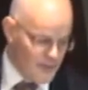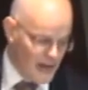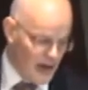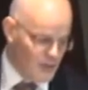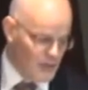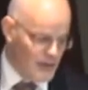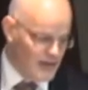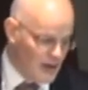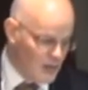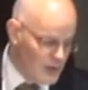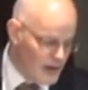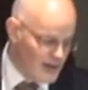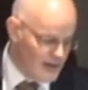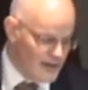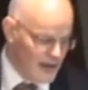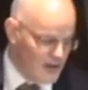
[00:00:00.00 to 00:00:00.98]
Now,
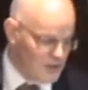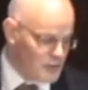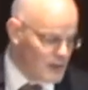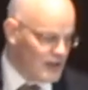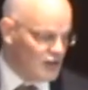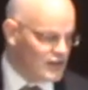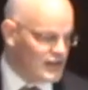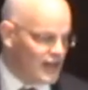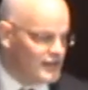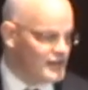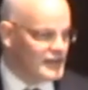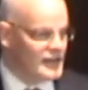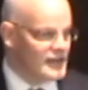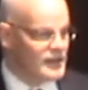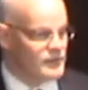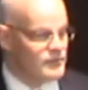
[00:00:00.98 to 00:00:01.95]
if we look at
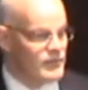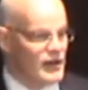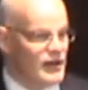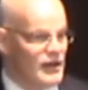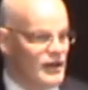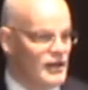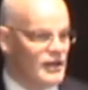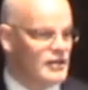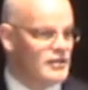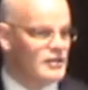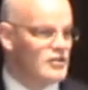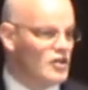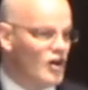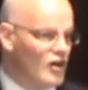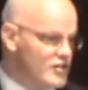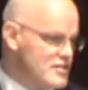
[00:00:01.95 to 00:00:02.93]
the
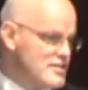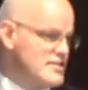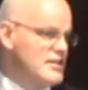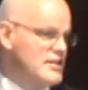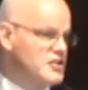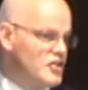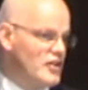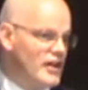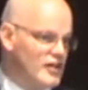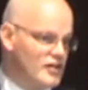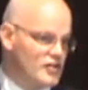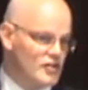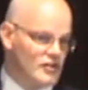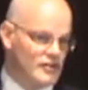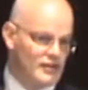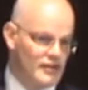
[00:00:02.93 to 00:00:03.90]
cost
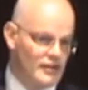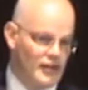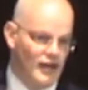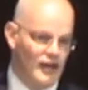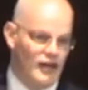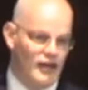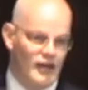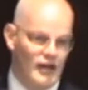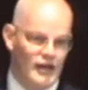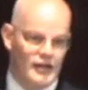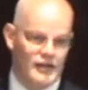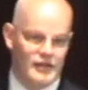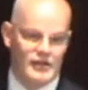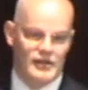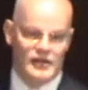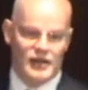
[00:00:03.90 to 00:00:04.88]
situation
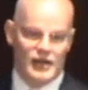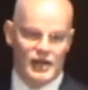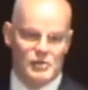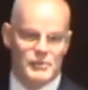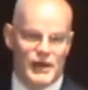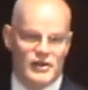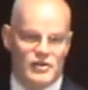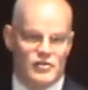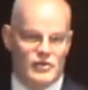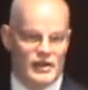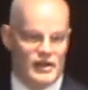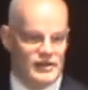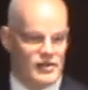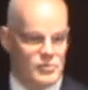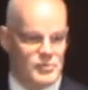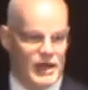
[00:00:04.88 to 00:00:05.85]
in
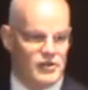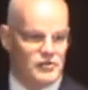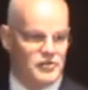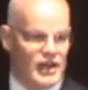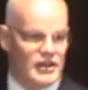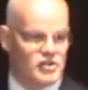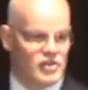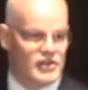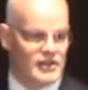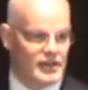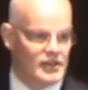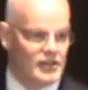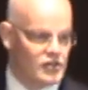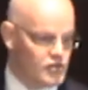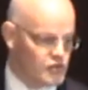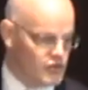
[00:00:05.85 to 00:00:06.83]
the manufacturing
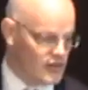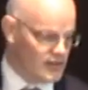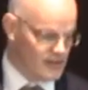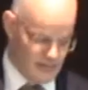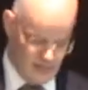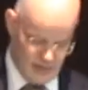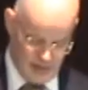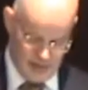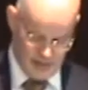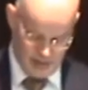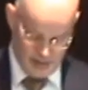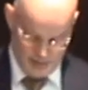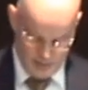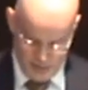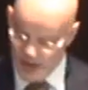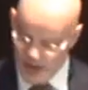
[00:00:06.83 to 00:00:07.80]
industry,
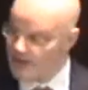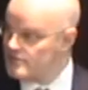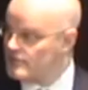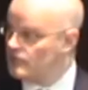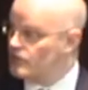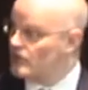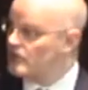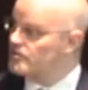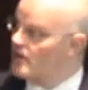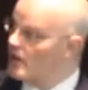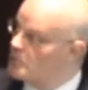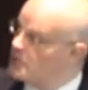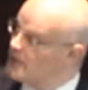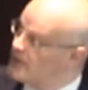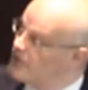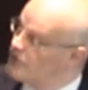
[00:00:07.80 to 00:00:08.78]
for
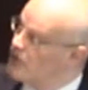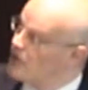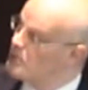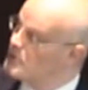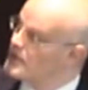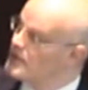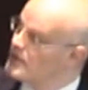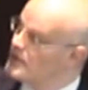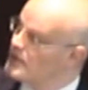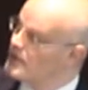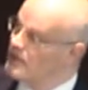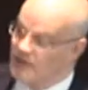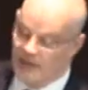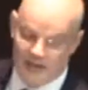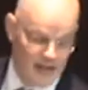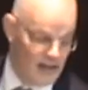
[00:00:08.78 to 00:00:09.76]
example, in Germany here,
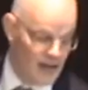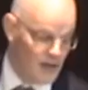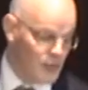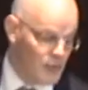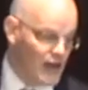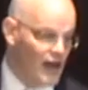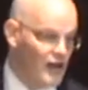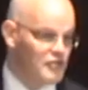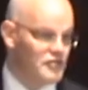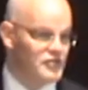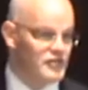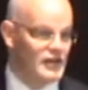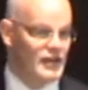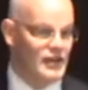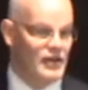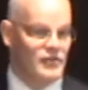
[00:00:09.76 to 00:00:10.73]
we have
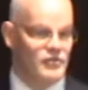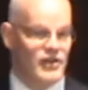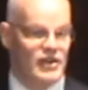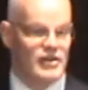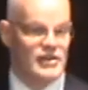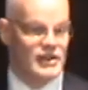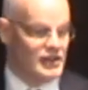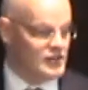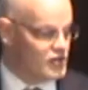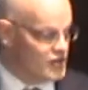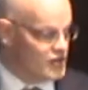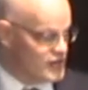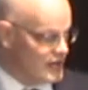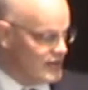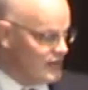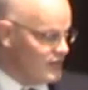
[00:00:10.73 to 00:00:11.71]
a very
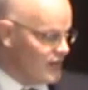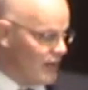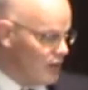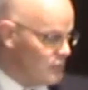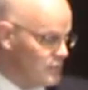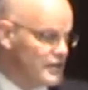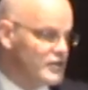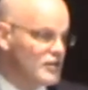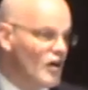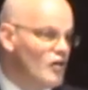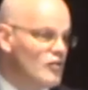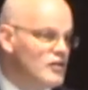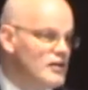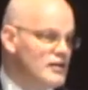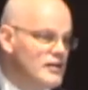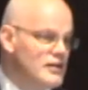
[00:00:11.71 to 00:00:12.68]
interesting development
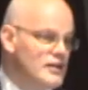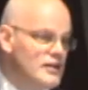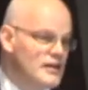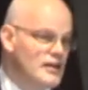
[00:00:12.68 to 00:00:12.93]
over